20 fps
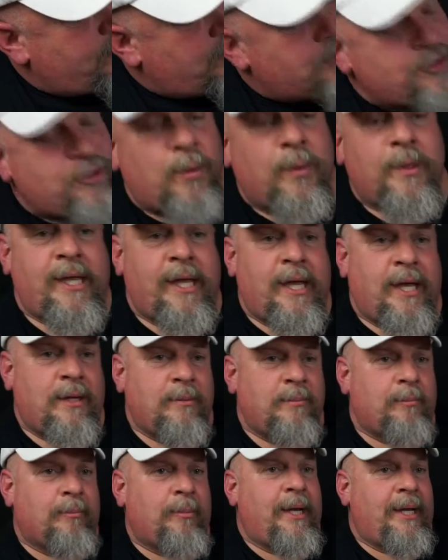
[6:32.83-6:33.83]
So
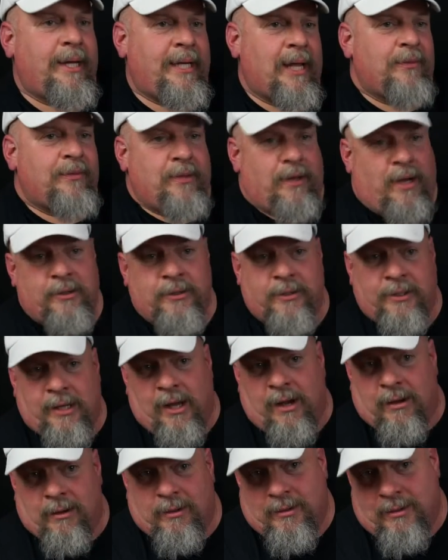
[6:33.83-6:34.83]
again, bringing out the
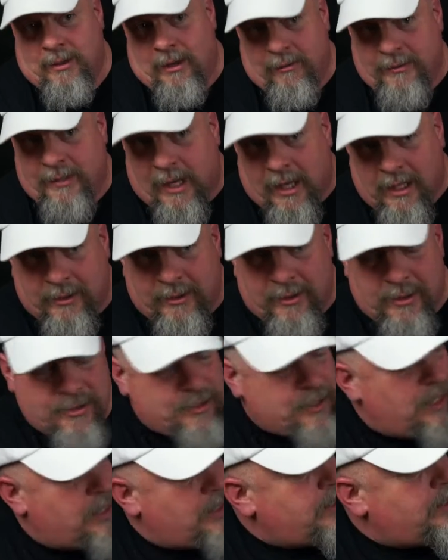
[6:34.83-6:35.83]
underdog of
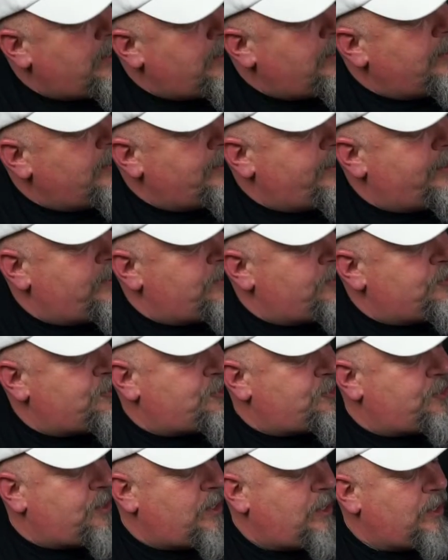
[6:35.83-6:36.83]
colors
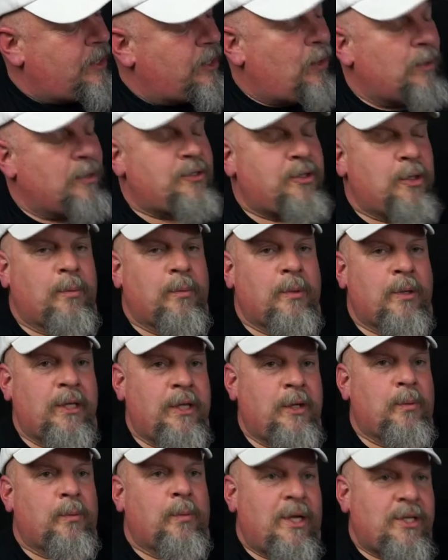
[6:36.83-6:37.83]
is going to
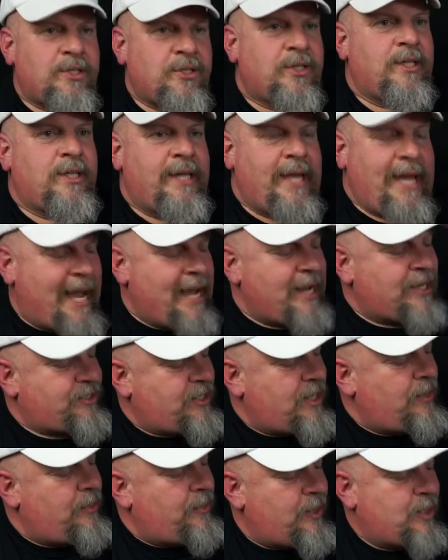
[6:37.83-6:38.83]
really richly
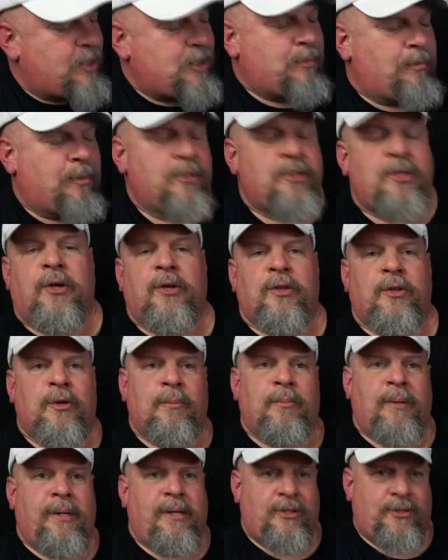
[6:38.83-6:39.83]
accent this
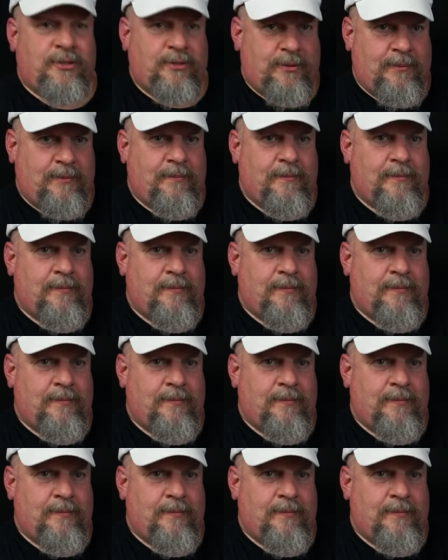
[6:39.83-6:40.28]
particular piece.